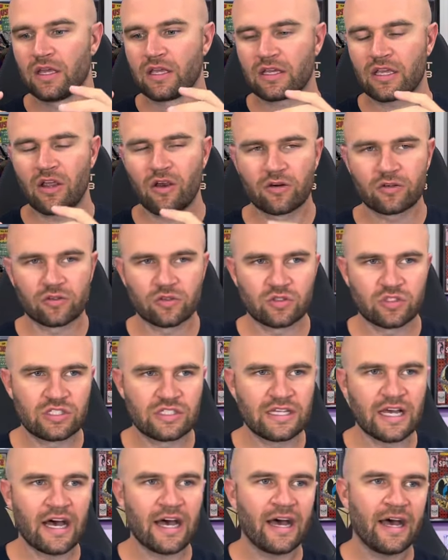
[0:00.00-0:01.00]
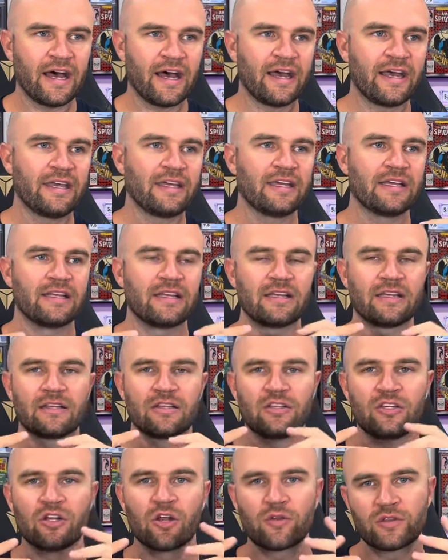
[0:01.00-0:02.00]
characters die, and
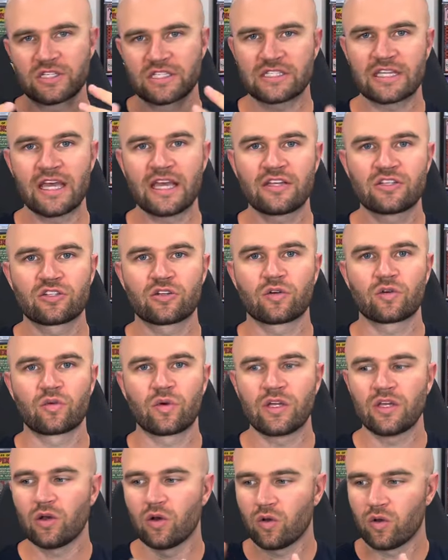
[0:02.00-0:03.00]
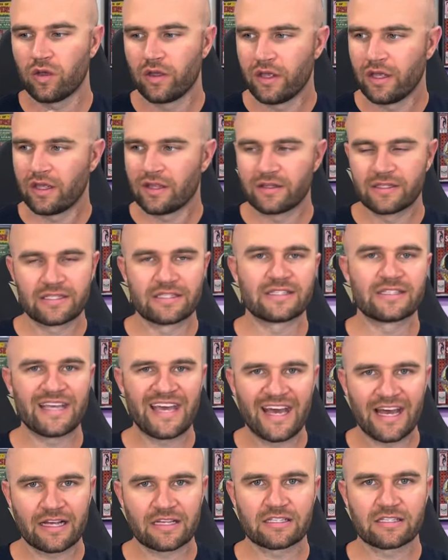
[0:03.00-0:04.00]
you know the stakes are real. This is
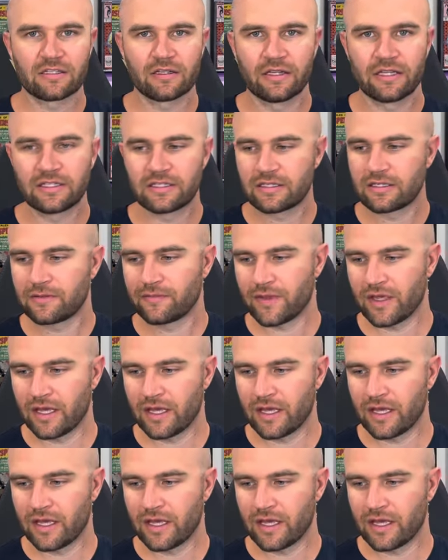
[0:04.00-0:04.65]
excellent.